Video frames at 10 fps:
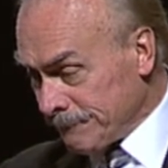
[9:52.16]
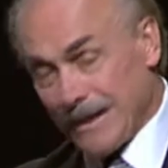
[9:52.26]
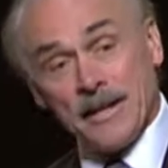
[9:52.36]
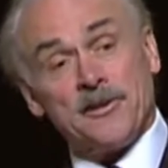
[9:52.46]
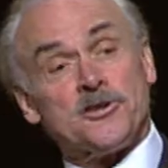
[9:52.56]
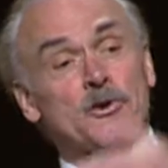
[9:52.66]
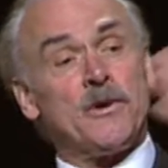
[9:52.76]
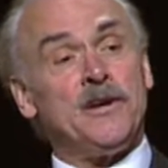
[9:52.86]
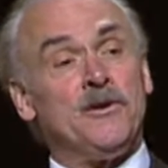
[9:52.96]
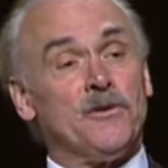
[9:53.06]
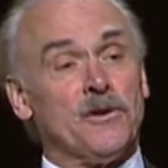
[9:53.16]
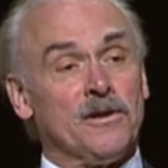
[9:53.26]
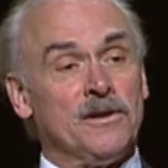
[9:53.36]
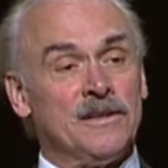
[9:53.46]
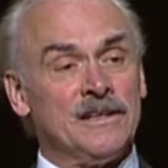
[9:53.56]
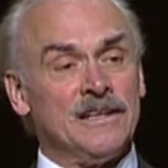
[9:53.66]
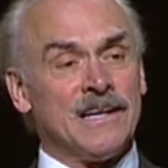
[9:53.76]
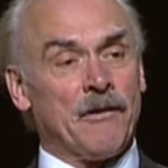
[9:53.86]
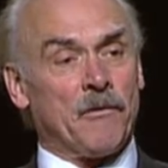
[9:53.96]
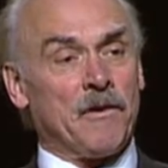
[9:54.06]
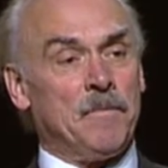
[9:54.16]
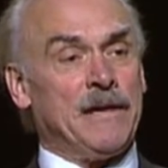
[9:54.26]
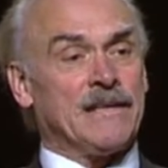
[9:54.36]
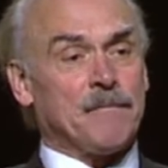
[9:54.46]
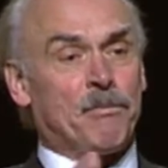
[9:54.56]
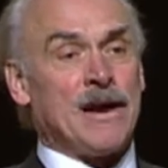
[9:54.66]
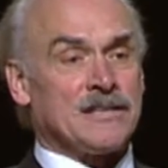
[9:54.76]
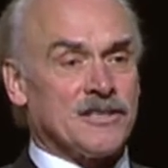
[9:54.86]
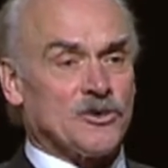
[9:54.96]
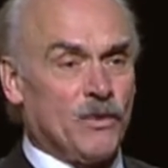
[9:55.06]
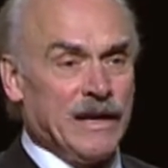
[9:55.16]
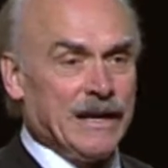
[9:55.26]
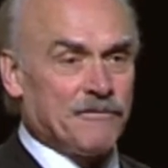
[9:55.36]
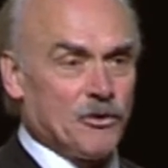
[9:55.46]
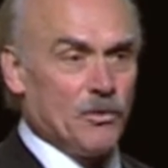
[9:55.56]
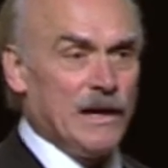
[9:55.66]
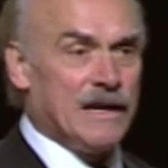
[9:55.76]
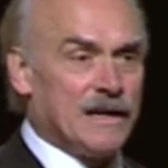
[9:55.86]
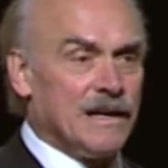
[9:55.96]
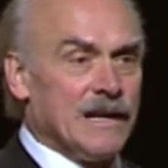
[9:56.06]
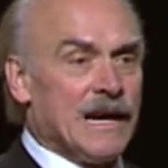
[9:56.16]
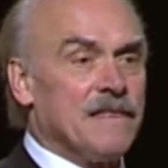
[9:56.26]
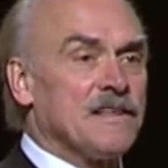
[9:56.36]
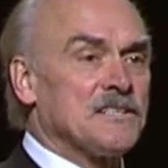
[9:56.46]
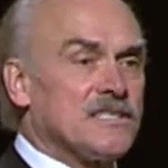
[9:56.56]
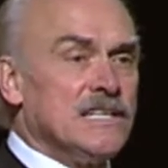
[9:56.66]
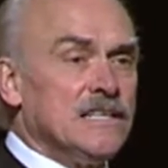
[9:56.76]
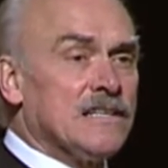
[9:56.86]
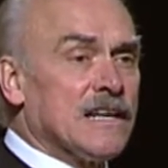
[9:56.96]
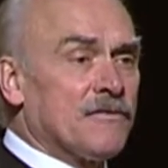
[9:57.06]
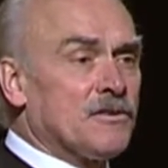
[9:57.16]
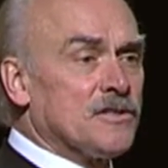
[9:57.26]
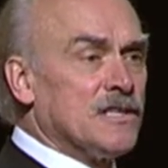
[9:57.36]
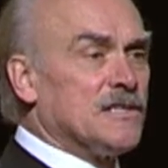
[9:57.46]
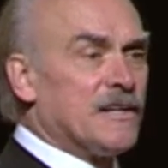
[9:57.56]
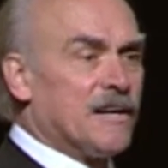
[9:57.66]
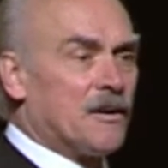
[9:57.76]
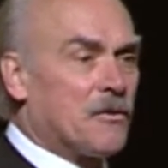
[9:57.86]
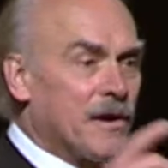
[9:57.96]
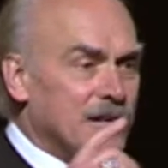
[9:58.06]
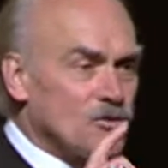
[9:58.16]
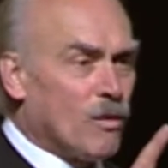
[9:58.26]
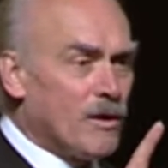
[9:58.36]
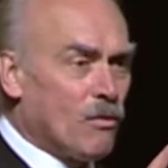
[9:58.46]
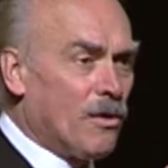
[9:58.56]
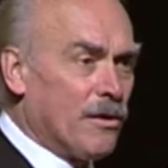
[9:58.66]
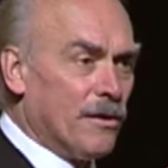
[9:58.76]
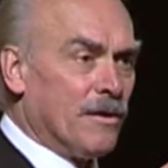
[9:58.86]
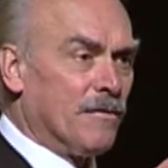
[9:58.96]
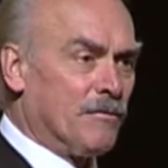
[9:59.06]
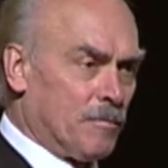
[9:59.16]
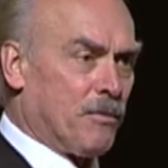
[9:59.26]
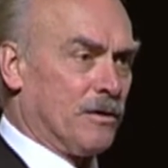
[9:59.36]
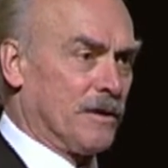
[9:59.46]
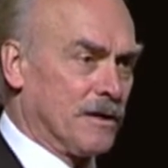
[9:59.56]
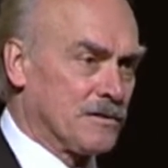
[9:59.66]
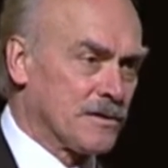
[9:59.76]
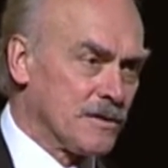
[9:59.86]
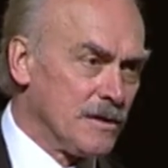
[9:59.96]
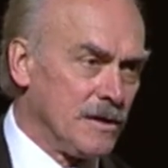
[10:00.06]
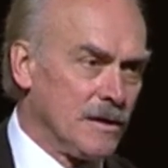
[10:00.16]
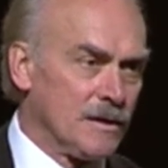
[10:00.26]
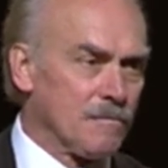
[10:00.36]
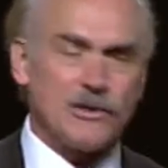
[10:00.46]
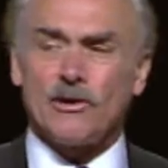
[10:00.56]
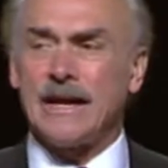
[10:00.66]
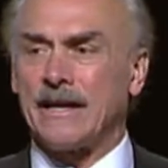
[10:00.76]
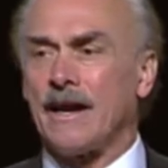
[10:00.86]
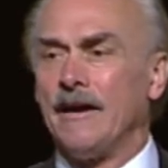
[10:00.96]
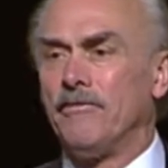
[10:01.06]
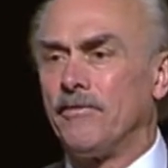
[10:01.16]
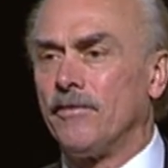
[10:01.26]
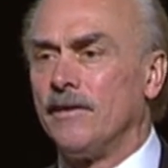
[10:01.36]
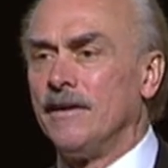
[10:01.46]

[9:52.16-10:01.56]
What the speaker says: And then there's a renewal. And we repeat that process week after week, And the season after season, and he creates one word, football does, much like life.